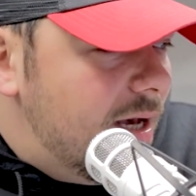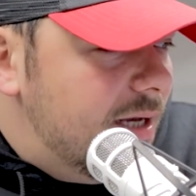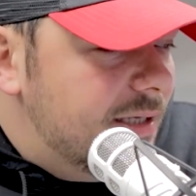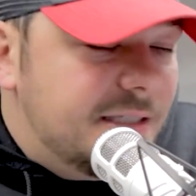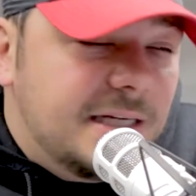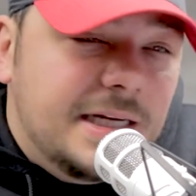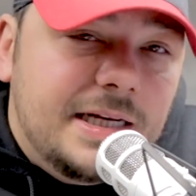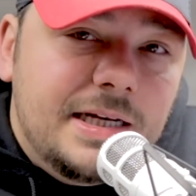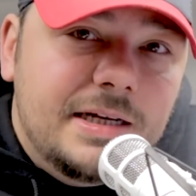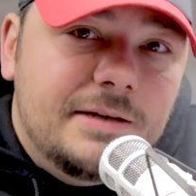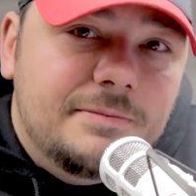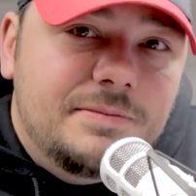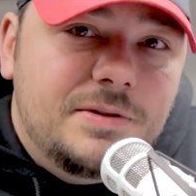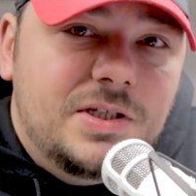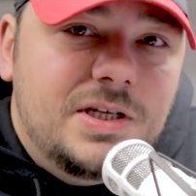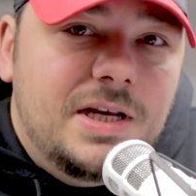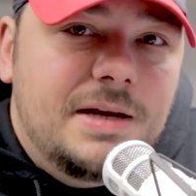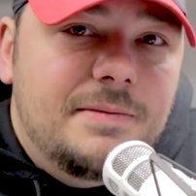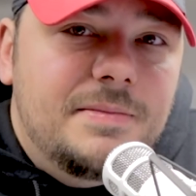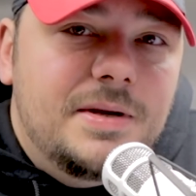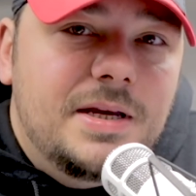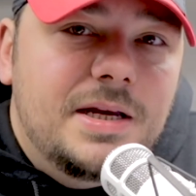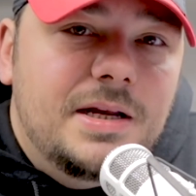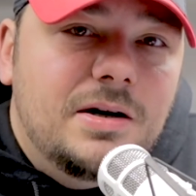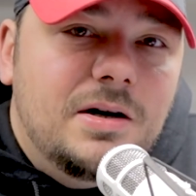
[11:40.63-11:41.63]
didn't
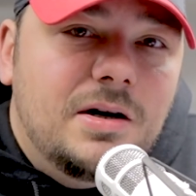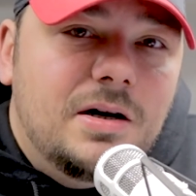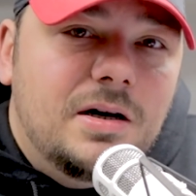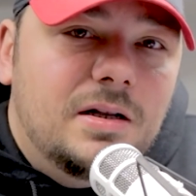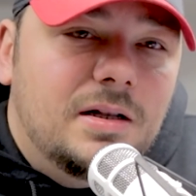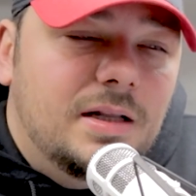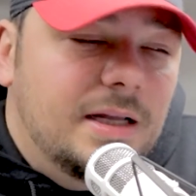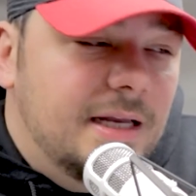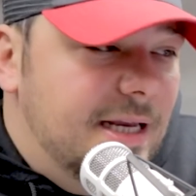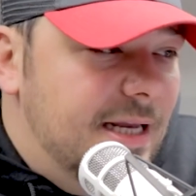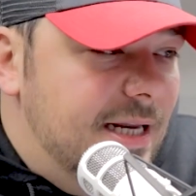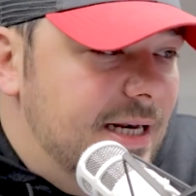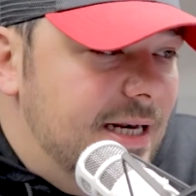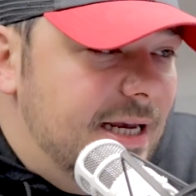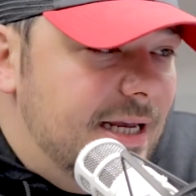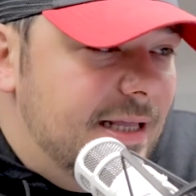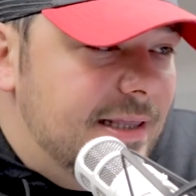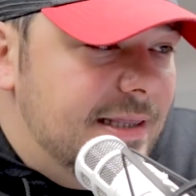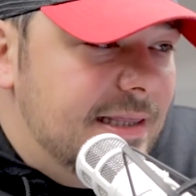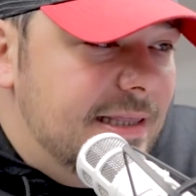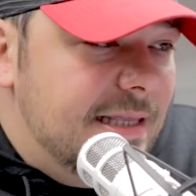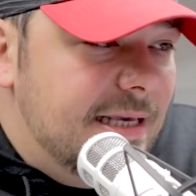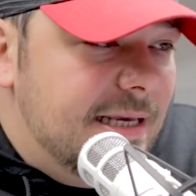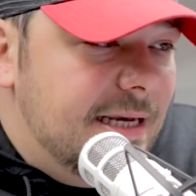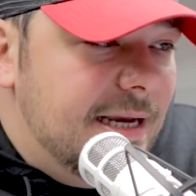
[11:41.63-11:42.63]
upset me at all, and I
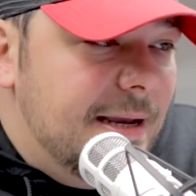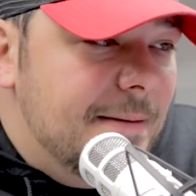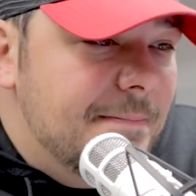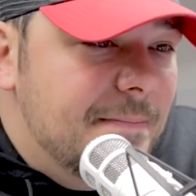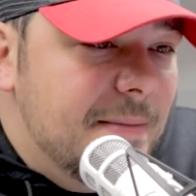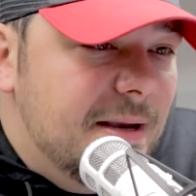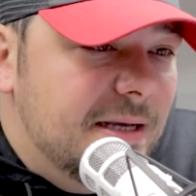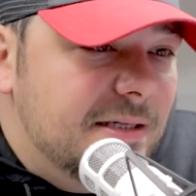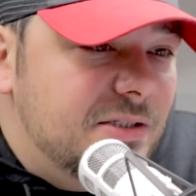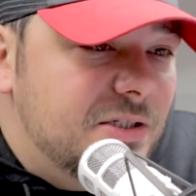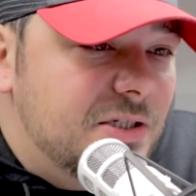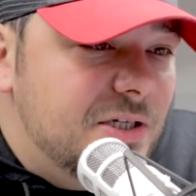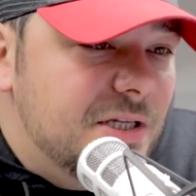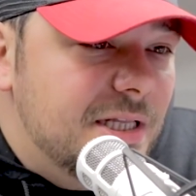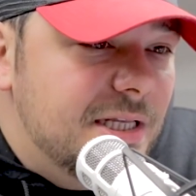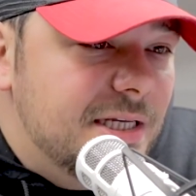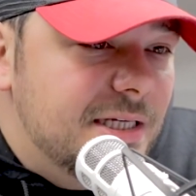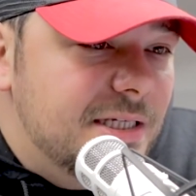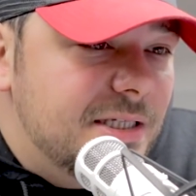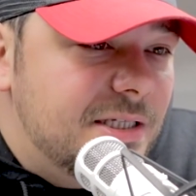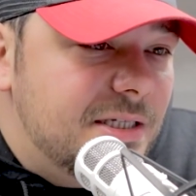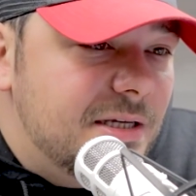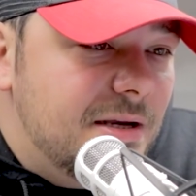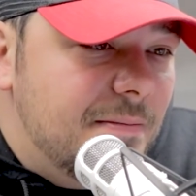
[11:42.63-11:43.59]
think I mentioned this